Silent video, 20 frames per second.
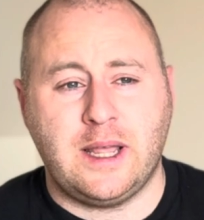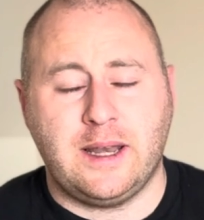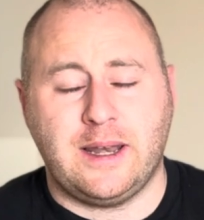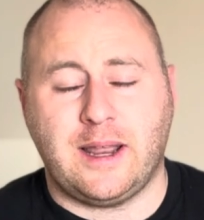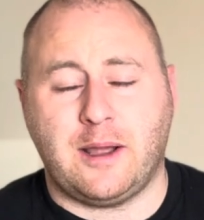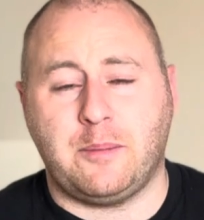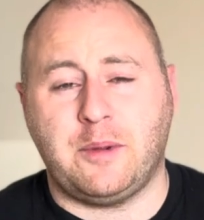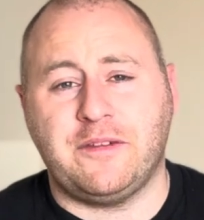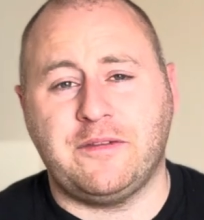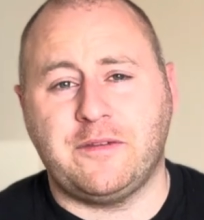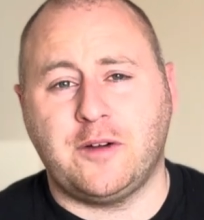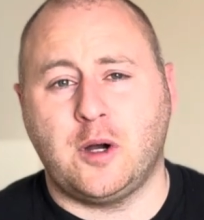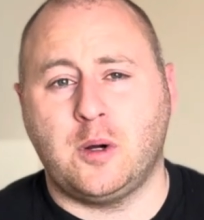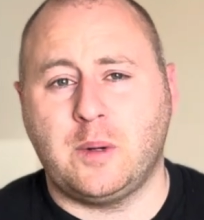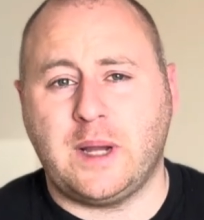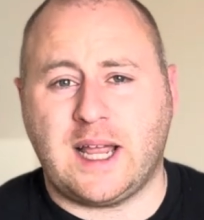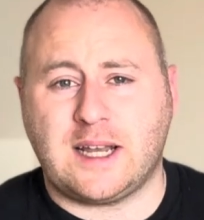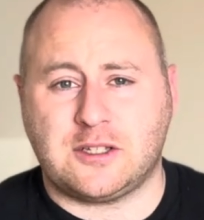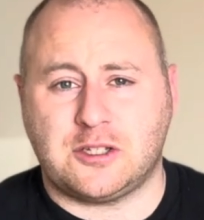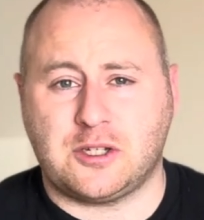Now, before
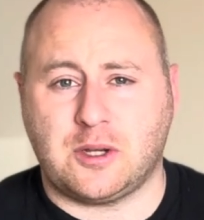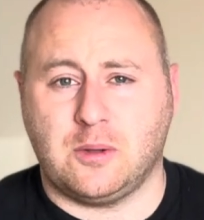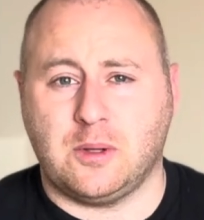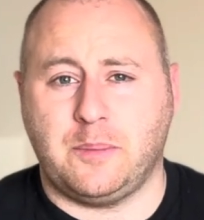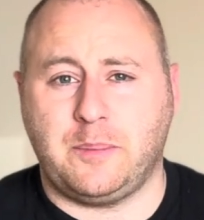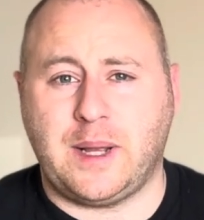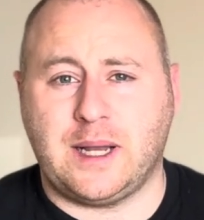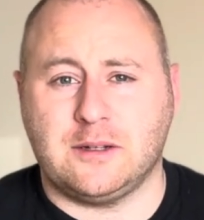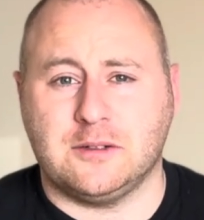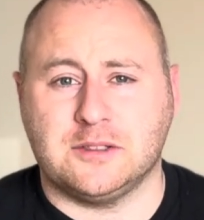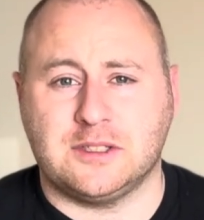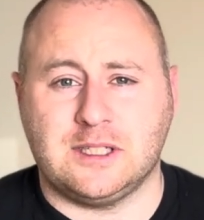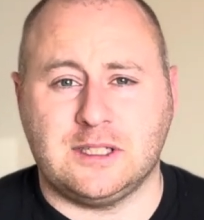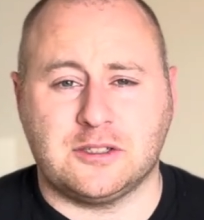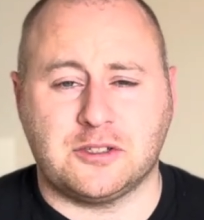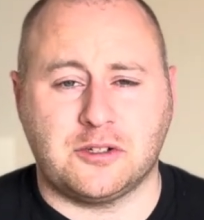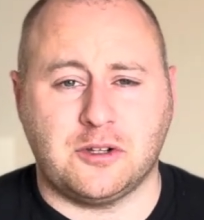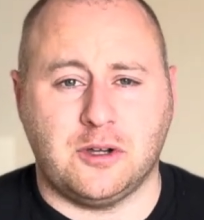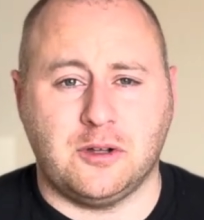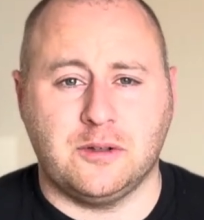we had solar panels
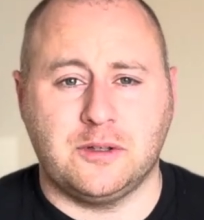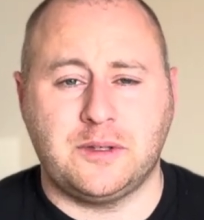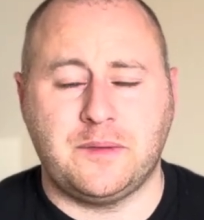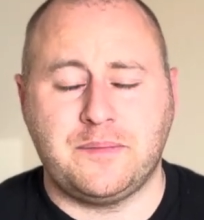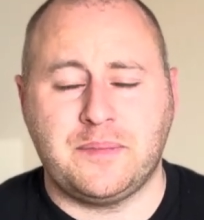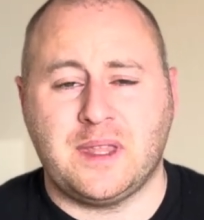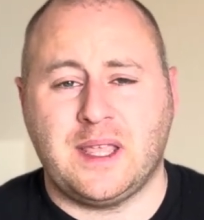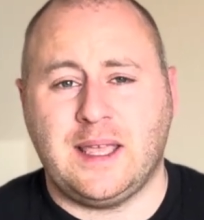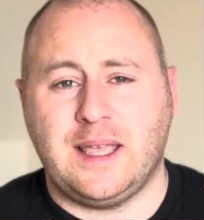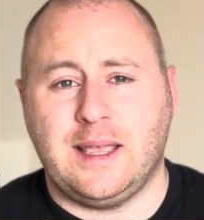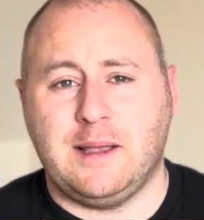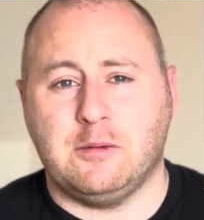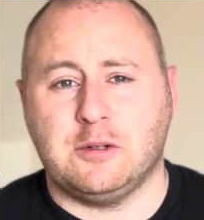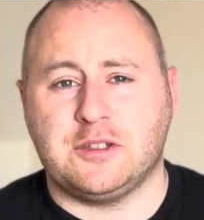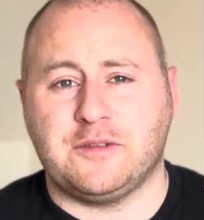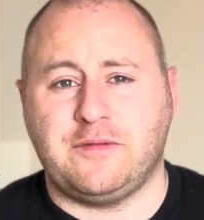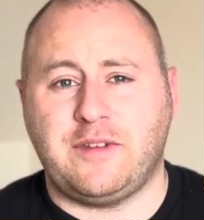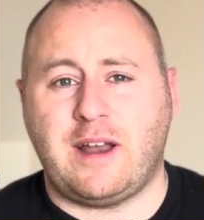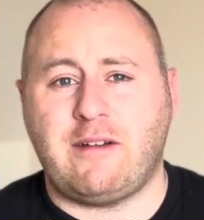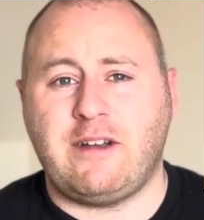installed, it was
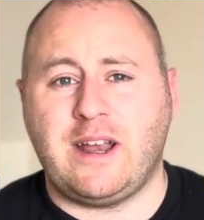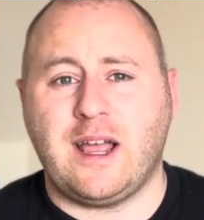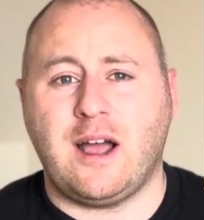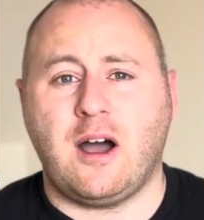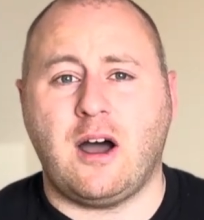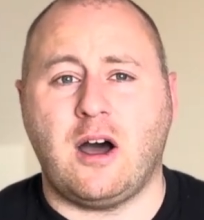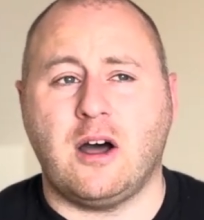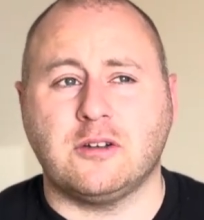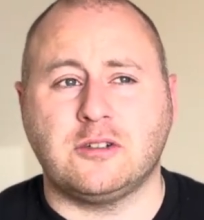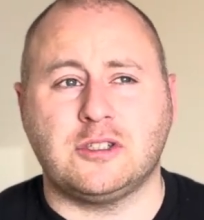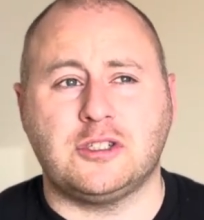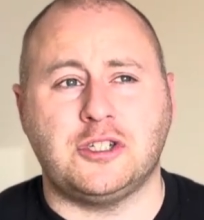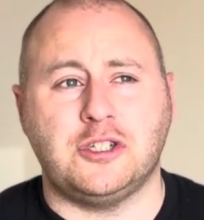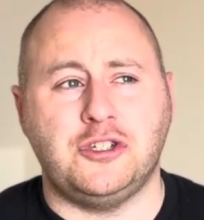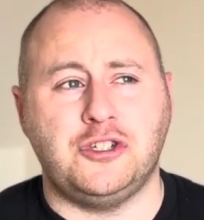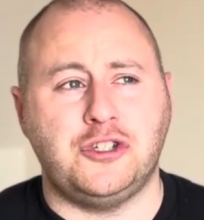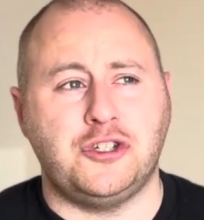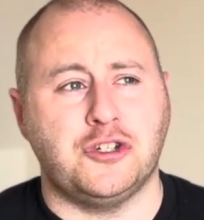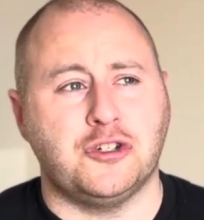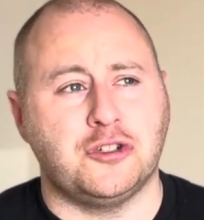very hard to
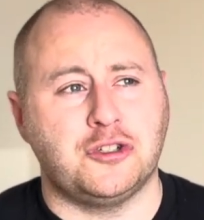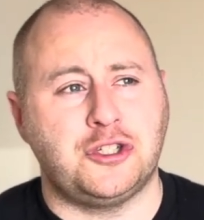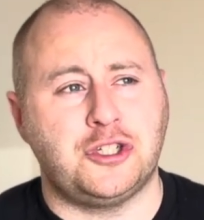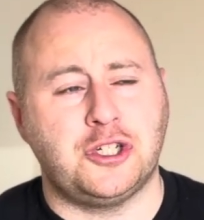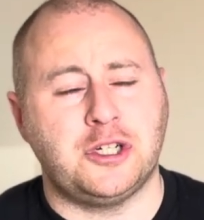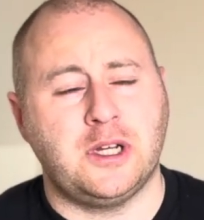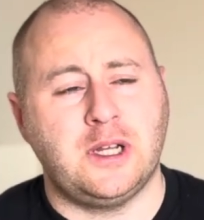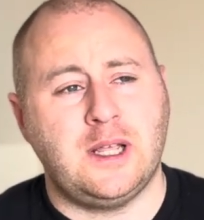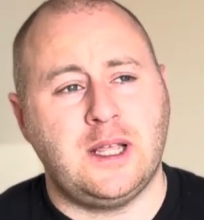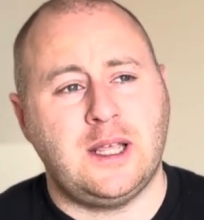judge